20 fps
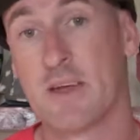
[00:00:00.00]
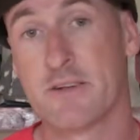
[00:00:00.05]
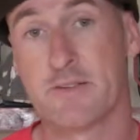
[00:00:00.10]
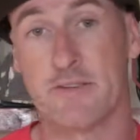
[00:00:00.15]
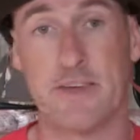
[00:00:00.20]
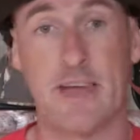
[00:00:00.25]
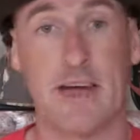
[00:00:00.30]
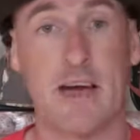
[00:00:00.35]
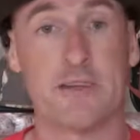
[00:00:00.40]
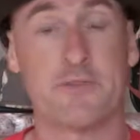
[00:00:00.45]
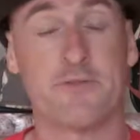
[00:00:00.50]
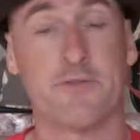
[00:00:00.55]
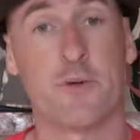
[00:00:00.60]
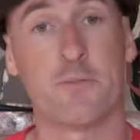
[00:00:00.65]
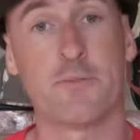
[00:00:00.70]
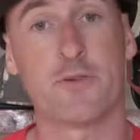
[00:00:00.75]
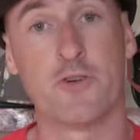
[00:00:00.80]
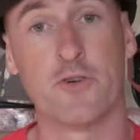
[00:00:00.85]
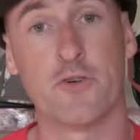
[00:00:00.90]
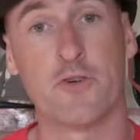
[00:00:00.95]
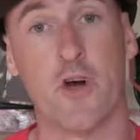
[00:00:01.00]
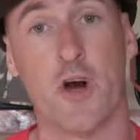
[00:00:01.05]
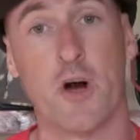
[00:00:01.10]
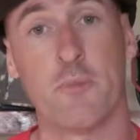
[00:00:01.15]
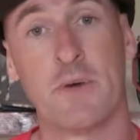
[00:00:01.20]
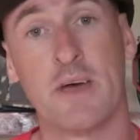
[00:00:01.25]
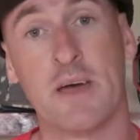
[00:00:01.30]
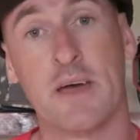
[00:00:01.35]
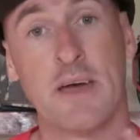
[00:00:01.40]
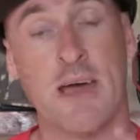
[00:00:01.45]
To the guys from
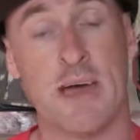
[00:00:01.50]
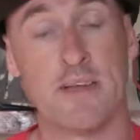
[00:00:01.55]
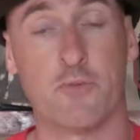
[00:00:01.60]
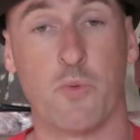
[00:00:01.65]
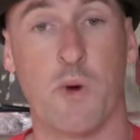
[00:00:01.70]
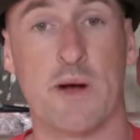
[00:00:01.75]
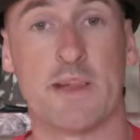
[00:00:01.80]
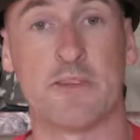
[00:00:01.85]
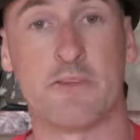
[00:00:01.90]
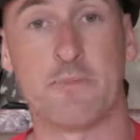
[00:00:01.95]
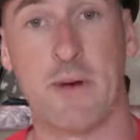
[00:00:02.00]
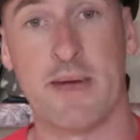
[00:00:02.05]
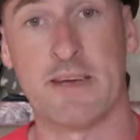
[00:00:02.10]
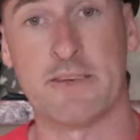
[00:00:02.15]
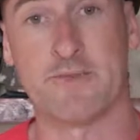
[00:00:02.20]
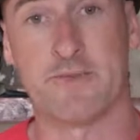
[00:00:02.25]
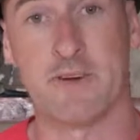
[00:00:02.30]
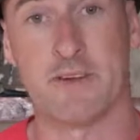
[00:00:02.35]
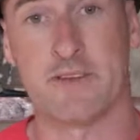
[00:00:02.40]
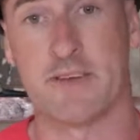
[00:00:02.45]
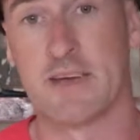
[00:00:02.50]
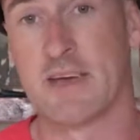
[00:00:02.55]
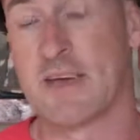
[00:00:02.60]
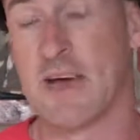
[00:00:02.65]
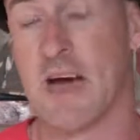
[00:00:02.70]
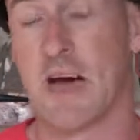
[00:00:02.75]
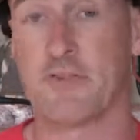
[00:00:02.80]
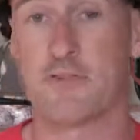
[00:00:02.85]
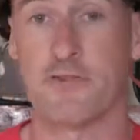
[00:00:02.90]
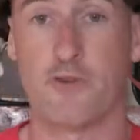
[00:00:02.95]
QCOM as well as BaseFit,
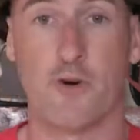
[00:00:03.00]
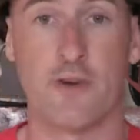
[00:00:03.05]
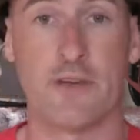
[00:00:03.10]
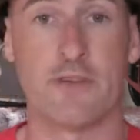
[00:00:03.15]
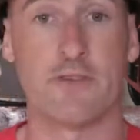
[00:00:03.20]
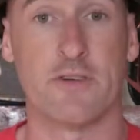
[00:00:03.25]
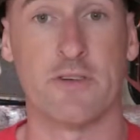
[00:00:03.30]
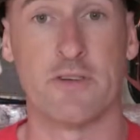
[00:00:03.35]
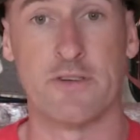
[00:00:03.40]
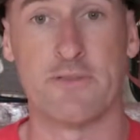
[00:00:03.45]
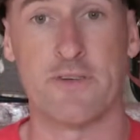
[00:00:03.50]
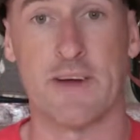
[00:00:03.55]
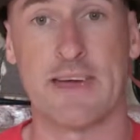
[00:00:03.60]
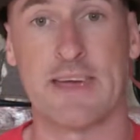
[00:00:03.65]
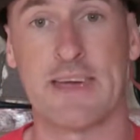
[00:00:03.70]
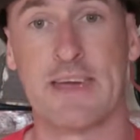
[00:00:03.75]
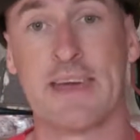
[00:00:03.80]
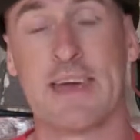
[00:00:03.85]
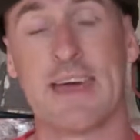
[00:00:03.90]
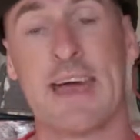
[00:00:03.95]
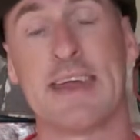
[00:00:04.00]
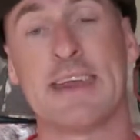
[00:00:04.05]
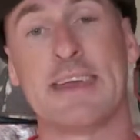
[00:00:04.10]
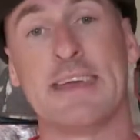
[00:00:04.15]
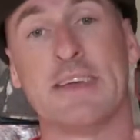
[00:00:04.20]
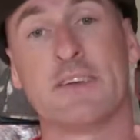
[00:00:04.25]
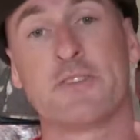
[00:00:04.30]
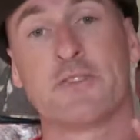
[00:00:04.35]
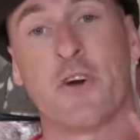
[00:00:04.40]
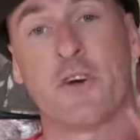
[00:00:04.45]
I was talking to Ludwig, and
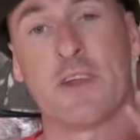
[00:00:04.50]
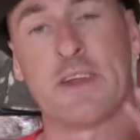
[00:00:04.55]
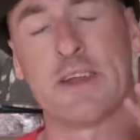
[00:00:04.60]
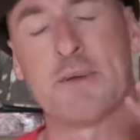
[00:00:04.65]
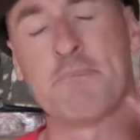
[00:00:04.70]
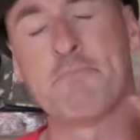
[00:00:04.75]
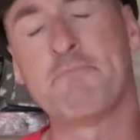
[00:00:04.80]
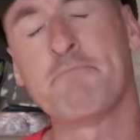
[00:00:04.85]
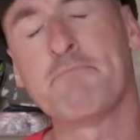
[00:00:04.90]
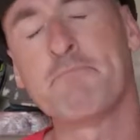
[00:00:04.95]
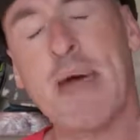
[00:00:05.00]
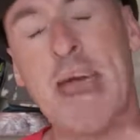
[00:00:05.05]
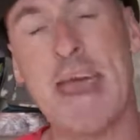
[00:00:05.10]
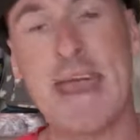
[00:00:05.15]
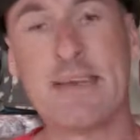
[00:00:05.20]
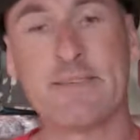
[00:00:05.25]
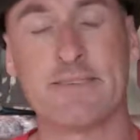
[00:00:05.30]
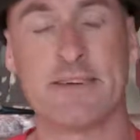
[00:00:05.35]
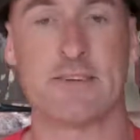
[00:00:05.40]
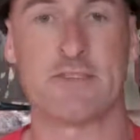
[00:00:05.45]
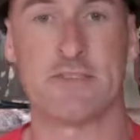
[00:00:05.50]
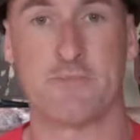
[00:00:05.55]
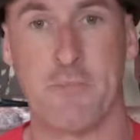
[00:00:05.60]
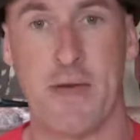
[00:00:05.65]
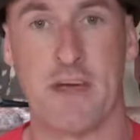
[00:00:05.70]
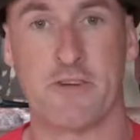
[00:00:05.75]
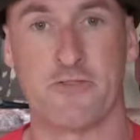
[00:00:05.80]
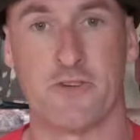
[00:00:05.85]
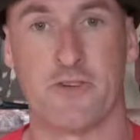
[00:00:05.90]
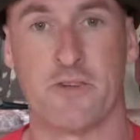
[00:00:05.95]
he has got an amazing
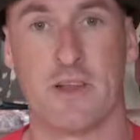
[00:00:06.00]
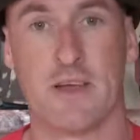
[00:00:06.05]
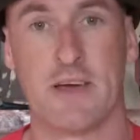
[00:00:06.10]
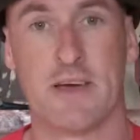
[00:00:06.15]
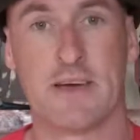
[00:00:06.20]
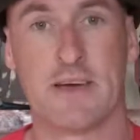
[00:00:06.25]
special